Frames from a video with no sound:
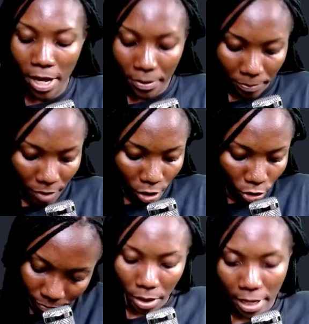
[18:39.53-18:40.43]

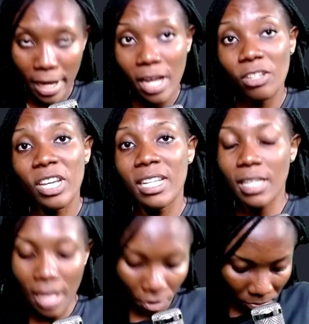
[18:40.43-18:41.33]
okay? Okay, and you can
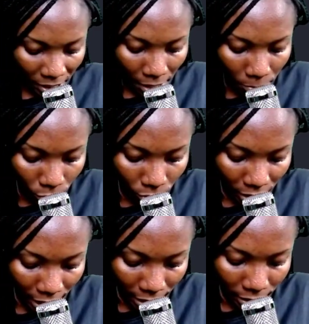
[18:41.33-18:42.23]
see that we've been able to
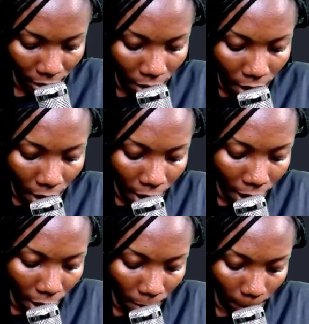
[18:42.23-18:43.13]
get
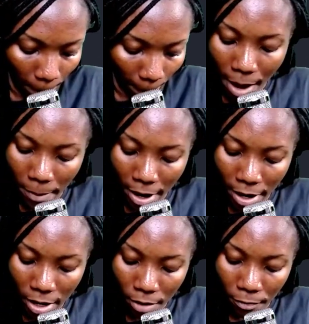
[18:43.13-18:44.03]
our
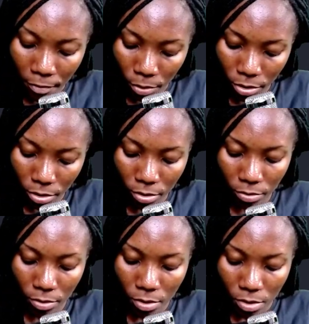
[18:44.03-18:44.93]
parallel force
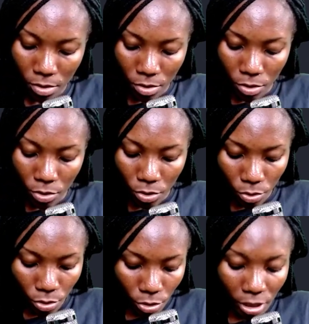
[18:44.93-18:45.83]

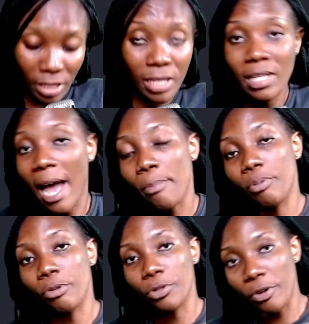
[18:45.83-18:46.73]
using this
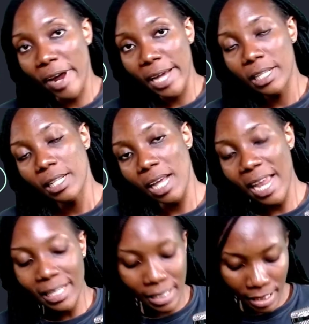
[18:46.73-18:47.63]
approach, alright? Now
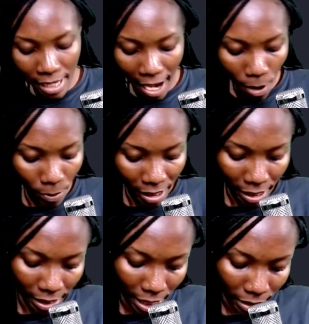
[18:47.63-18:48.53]
let's see how we
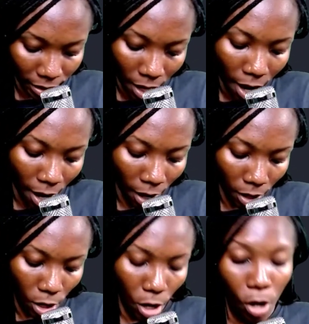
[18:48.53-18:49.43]
can get our